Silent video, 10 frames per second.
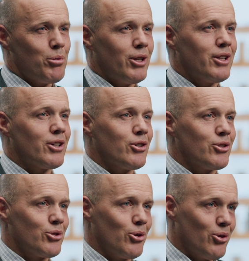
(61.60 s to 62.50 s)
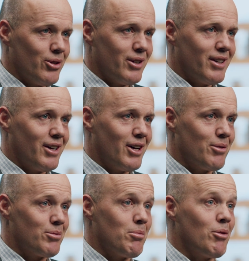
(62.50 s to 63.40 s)
putting the control uh,
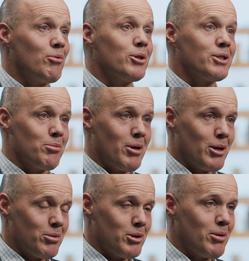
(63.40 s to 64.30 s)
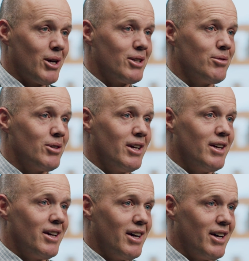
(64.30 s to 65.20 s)
from a voice command perspective
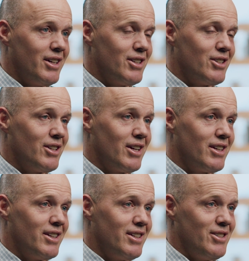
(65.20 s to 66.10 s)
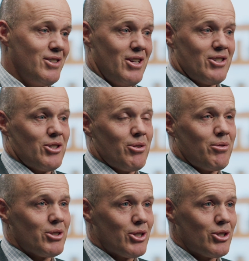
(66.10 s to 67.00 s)
uh, into, the, into a
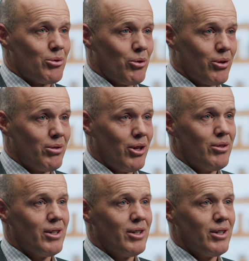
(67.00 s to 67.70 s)
physician workflow